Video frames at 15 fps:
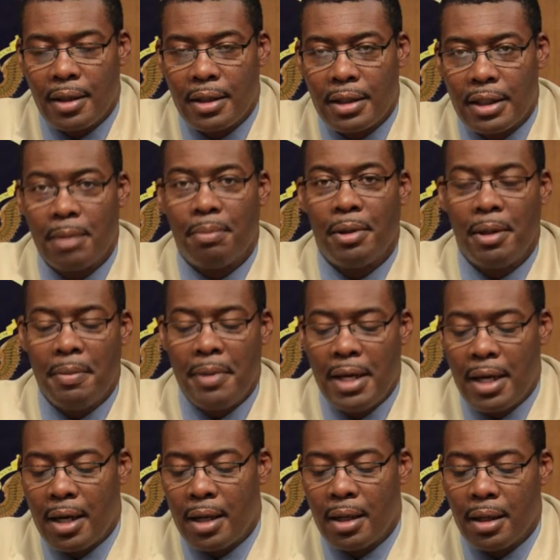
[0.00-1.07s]
Simply
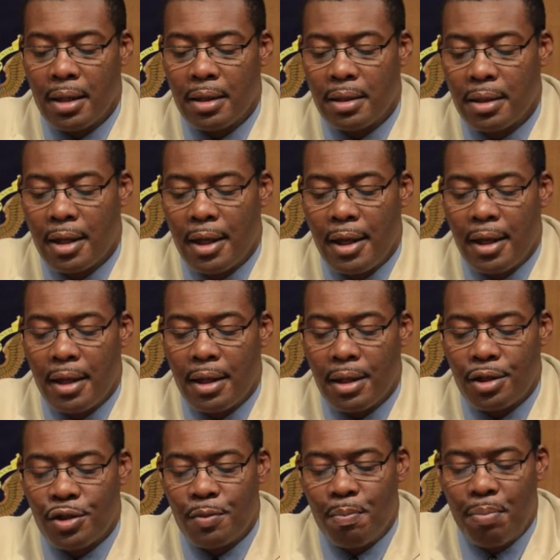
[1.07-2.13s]
because
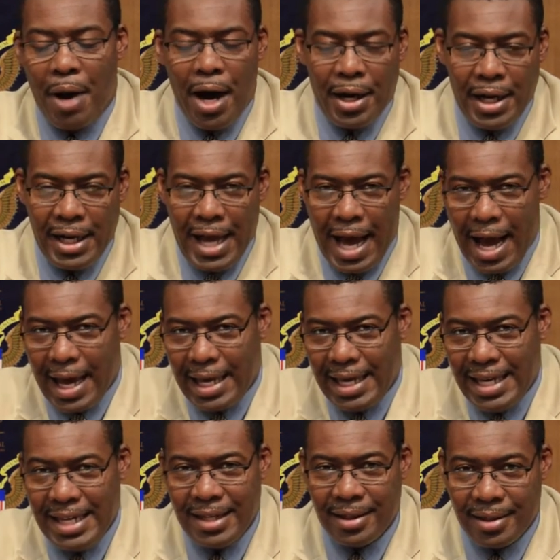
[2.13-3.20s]
the spotted
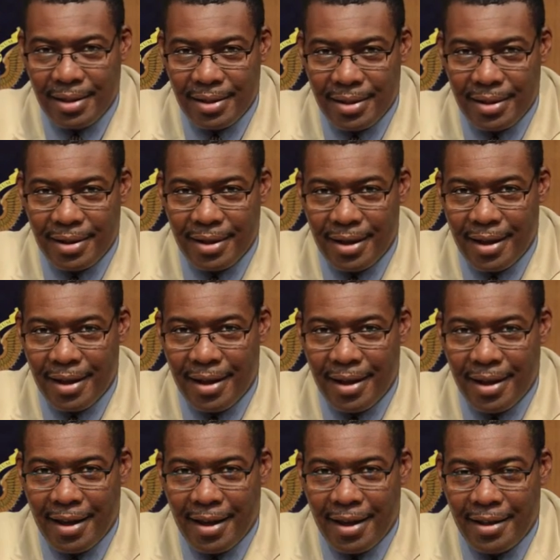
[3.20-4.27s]
hyenas
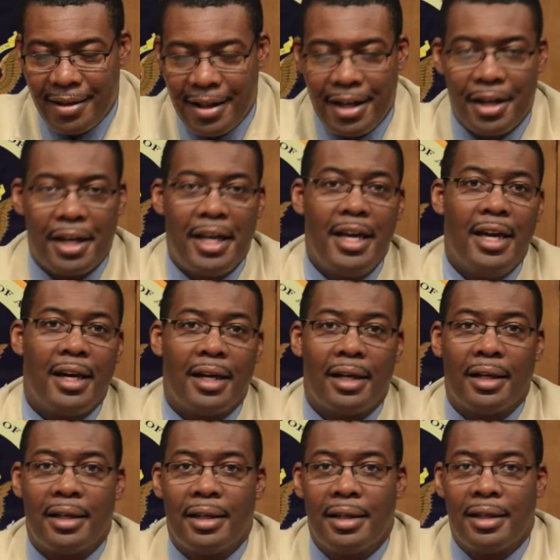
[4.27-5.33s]
that are
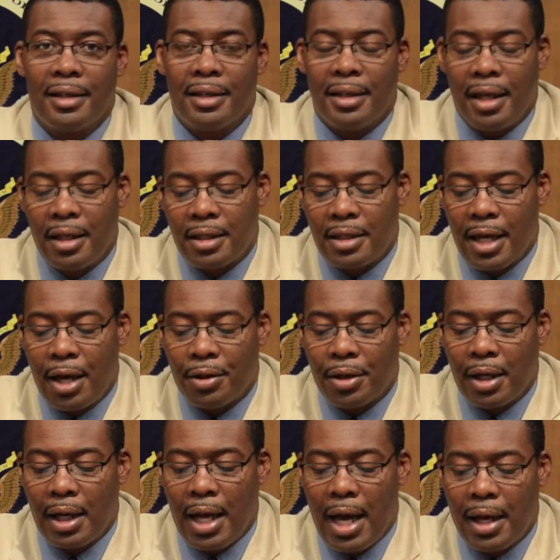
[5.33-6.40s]
here in South
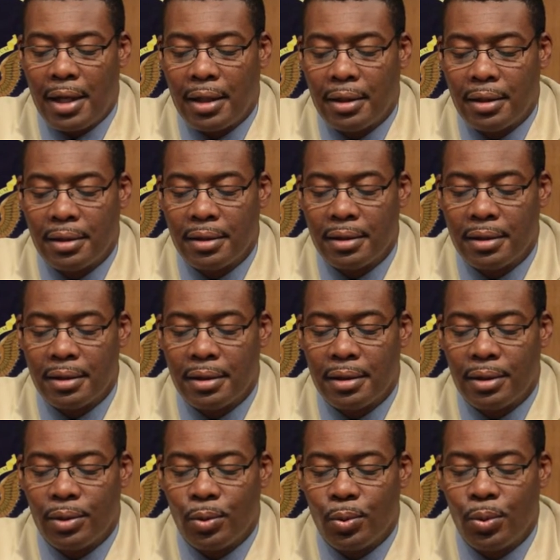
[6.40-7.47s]
Carolina
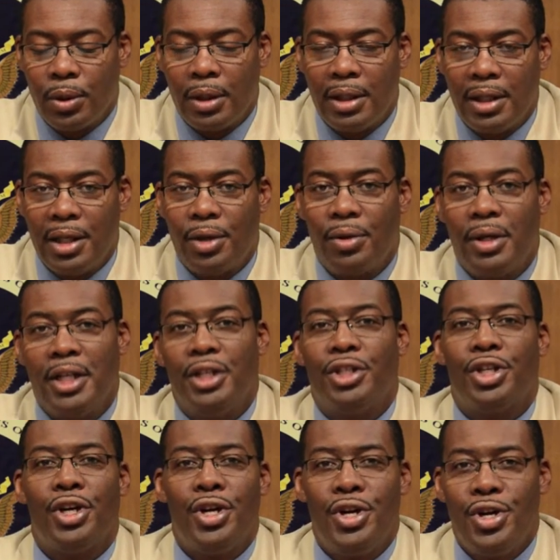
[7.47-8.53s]
will literally
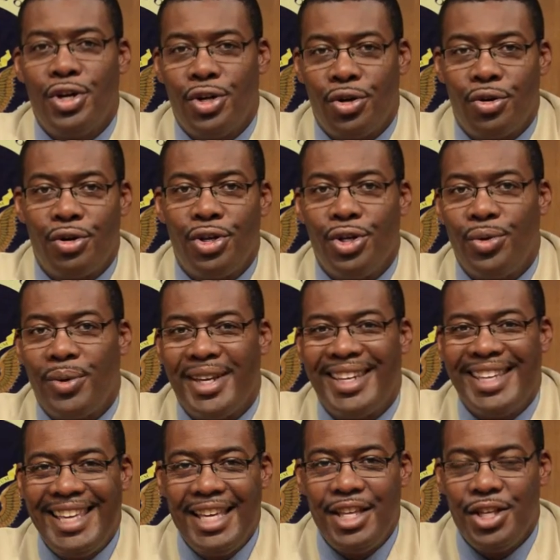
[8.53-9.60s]
turn on you
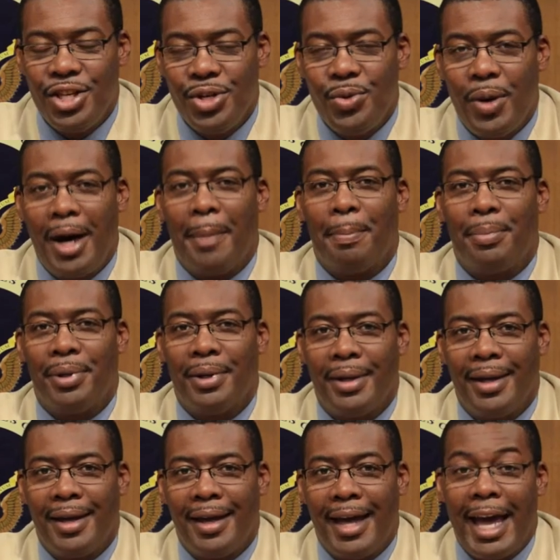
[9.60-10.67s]
and eat you up,
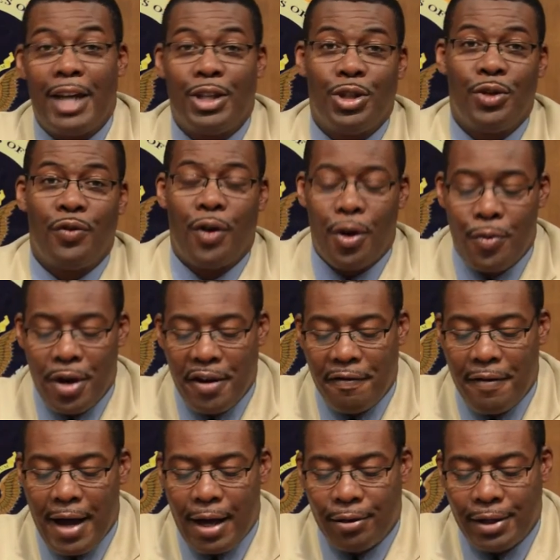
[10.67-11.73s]
as you've already
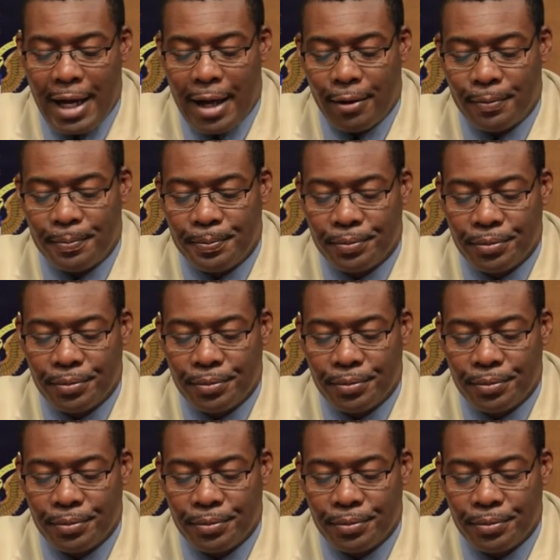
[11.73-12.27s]
found out.